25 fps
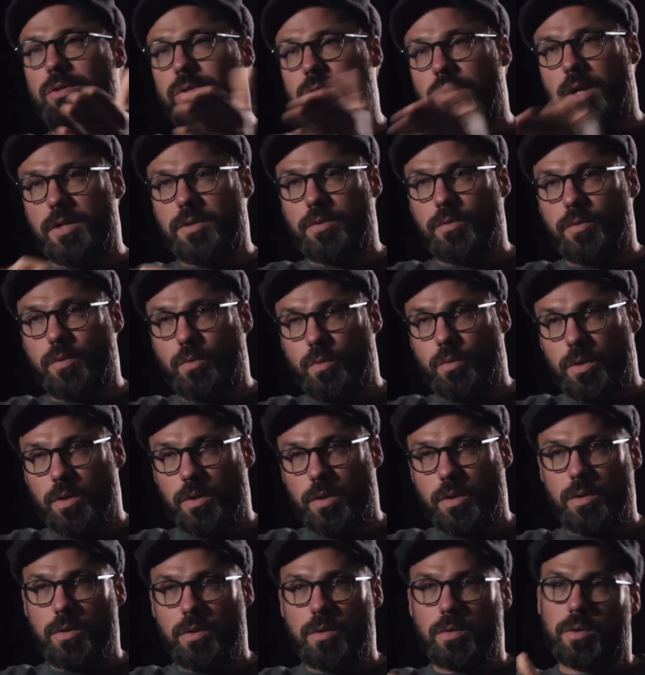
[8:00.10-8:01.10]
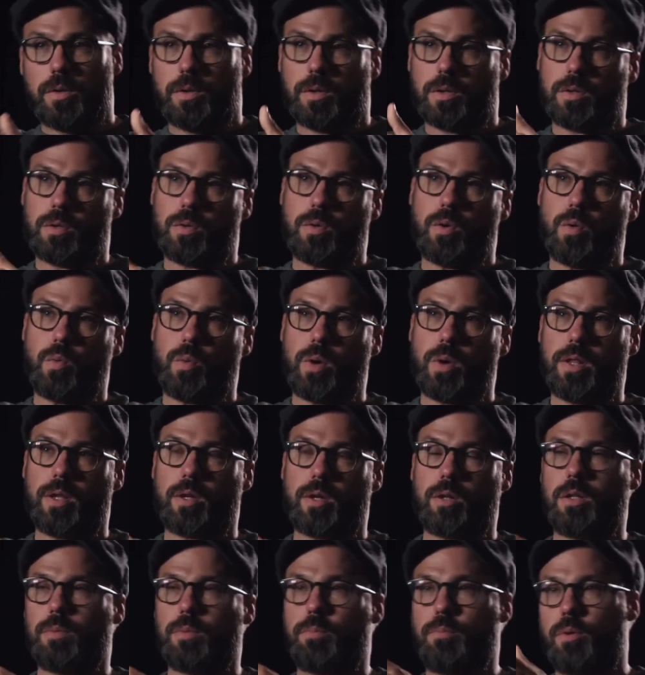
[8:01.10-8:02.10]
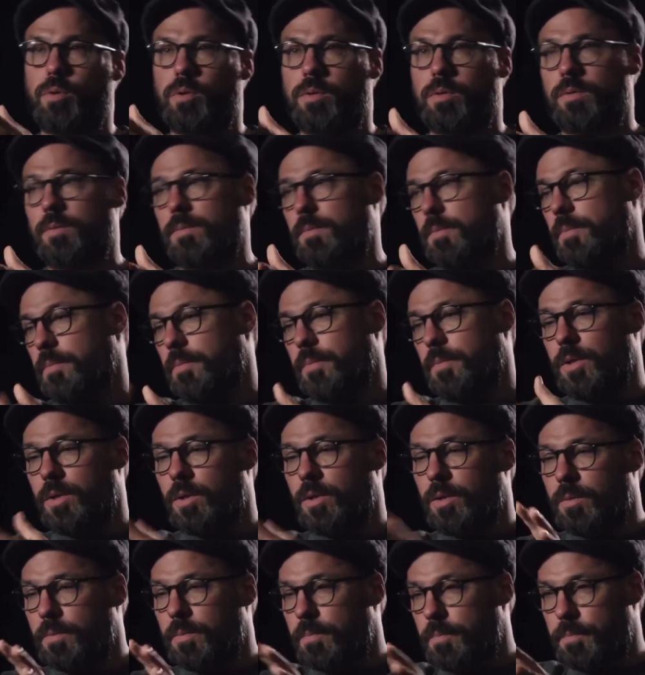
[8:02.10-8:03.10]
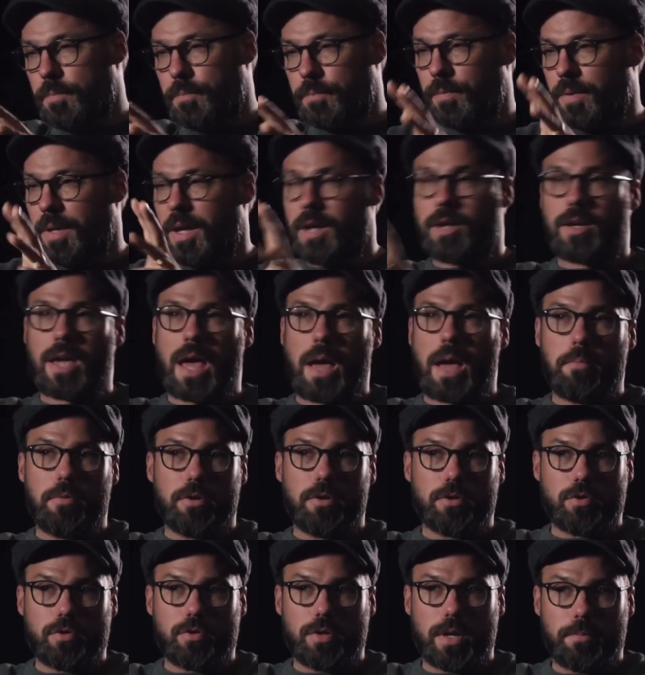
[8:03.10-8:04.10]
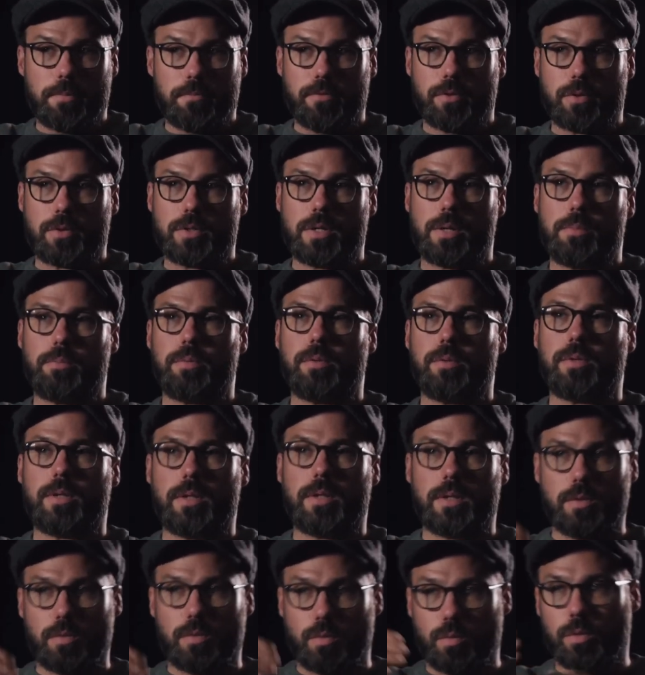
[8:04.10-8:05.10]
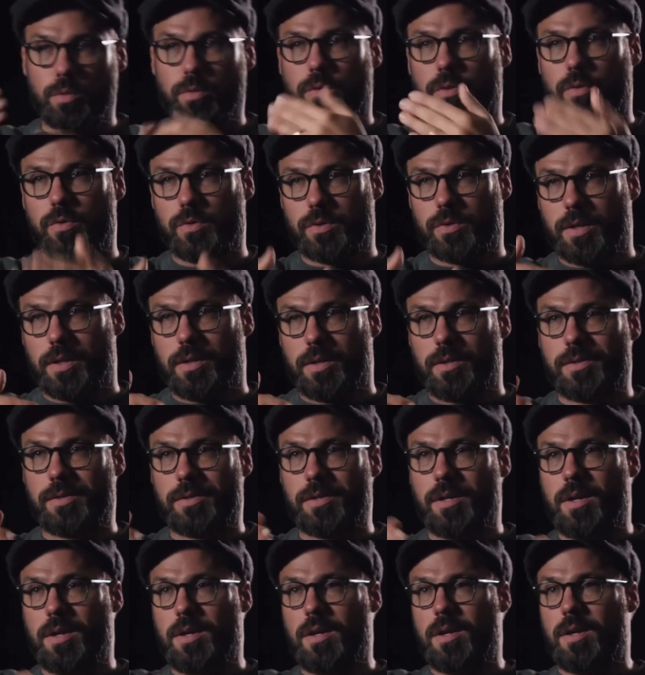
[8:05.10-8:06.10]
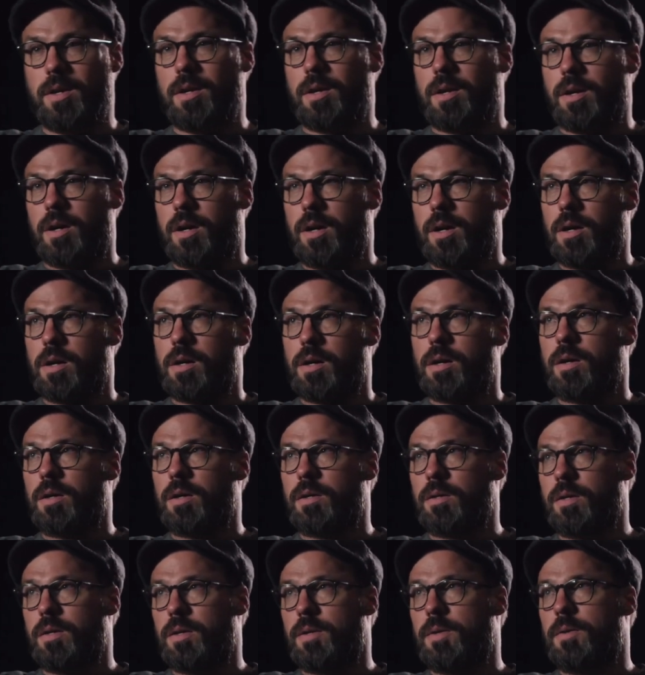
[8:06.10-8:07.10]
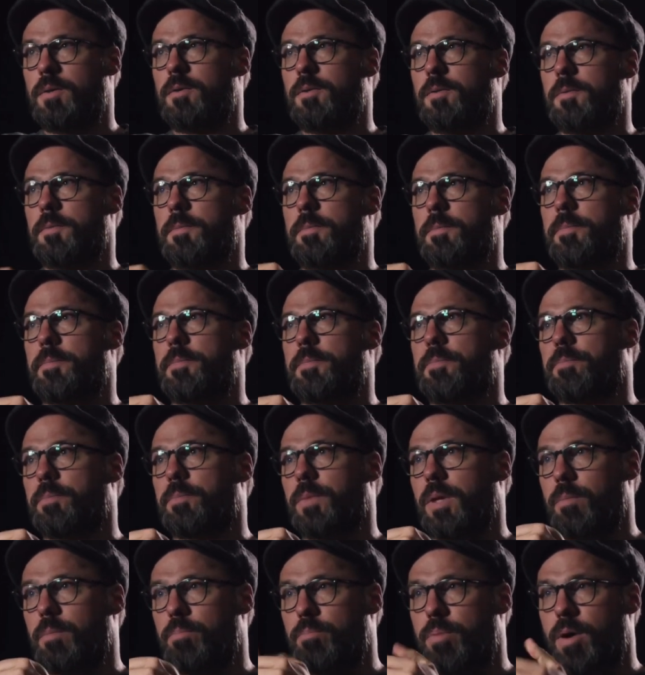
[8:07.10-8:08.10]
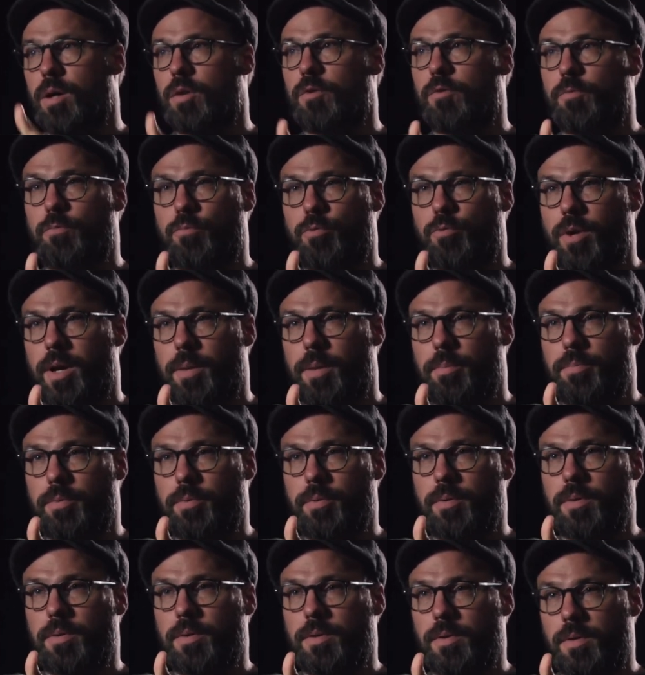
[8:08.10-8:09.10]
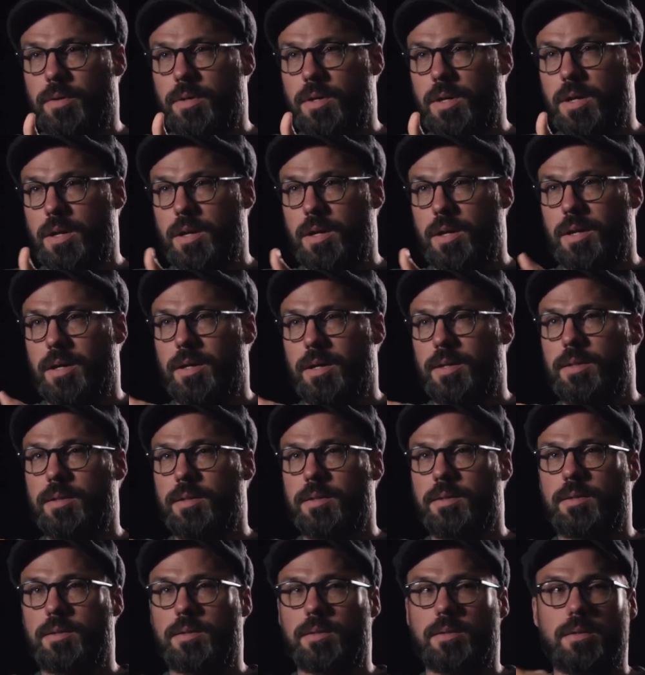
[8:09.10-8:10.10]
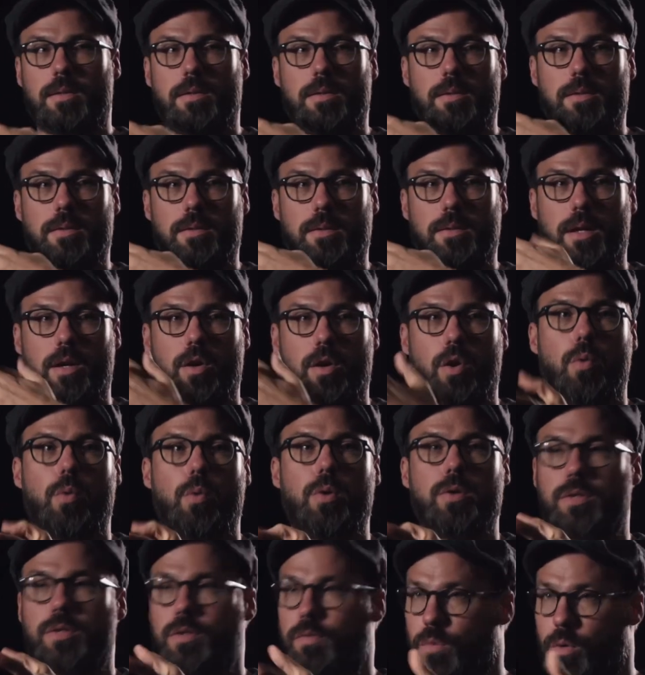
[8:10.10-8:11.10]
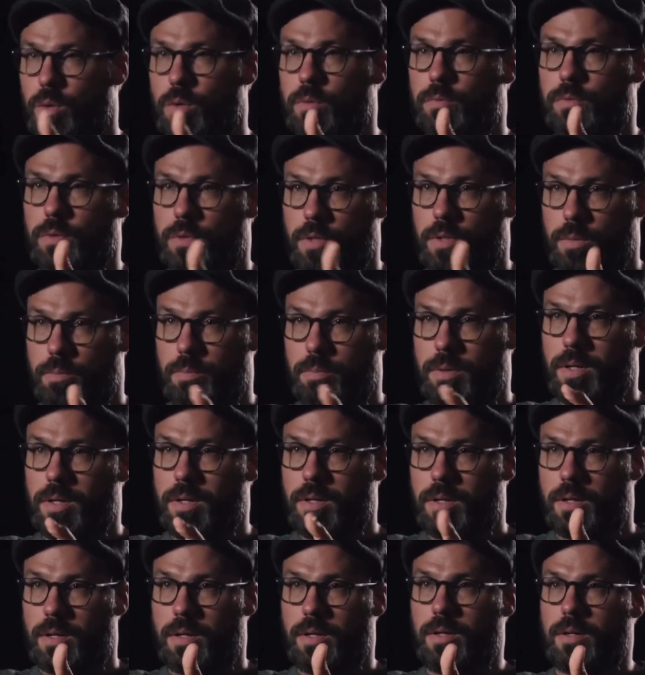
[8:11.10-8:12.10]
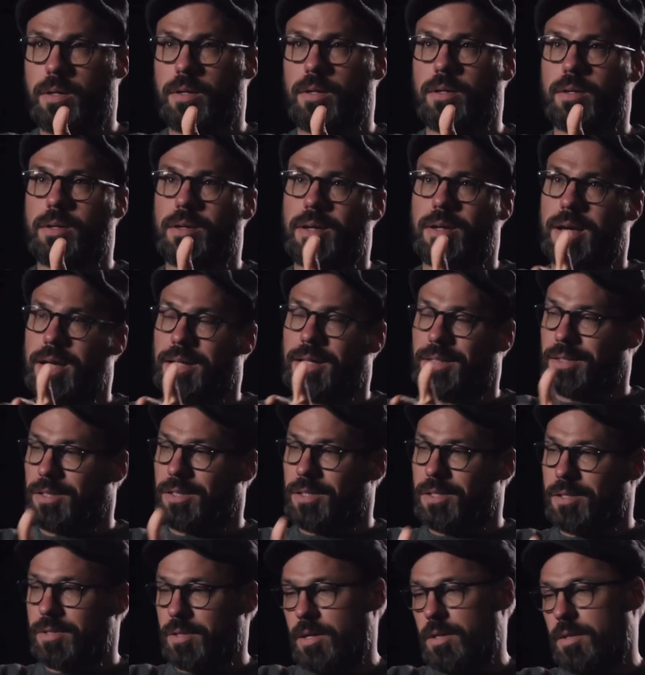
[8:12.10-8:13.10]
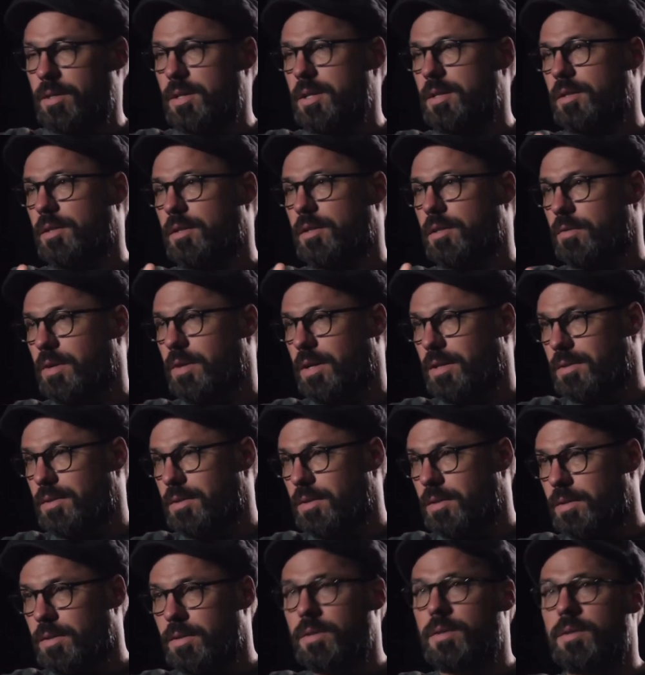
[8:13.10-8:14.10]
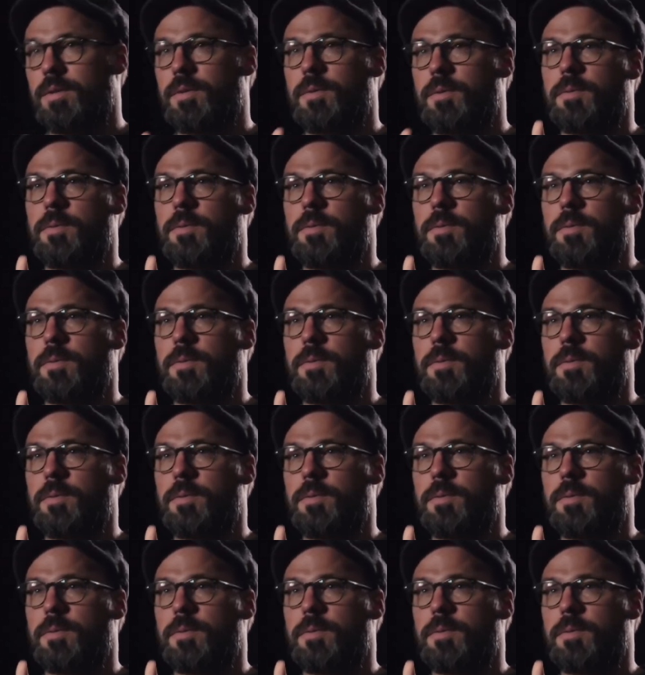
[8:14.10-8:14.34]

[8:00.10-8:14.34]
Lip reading: the size of the window, you know, or where they're going to put, you know, a camera trap, for example. All of those things are part of prep, and they always involve the DP and the designer and the director